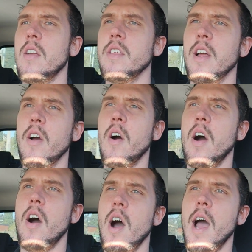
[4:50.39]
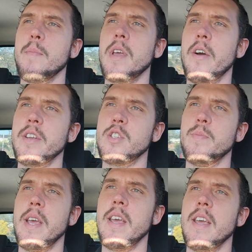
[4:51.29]
you know, I'm going
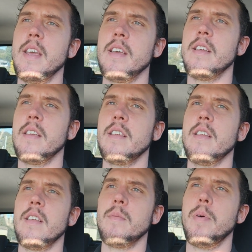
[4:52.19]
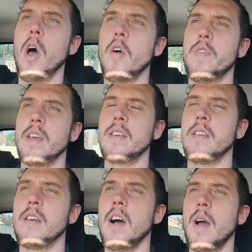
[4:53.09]
to be perfect.
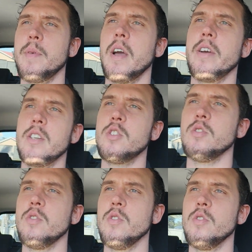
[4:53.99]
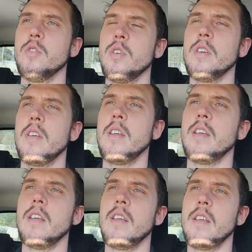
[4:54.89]
I'm going to
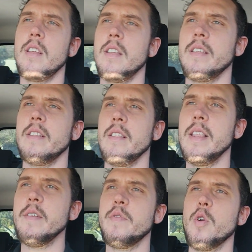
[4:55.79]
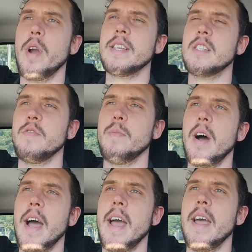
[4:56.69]
live the rest of
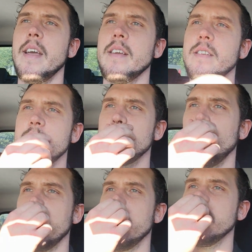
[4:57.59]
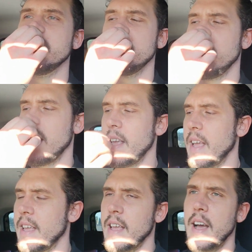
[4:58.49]
my 20s
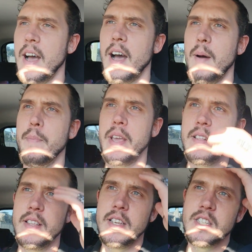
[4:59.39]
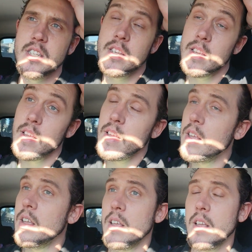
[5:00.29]
being this,
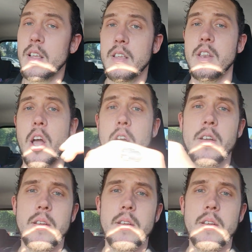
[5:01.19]
you know,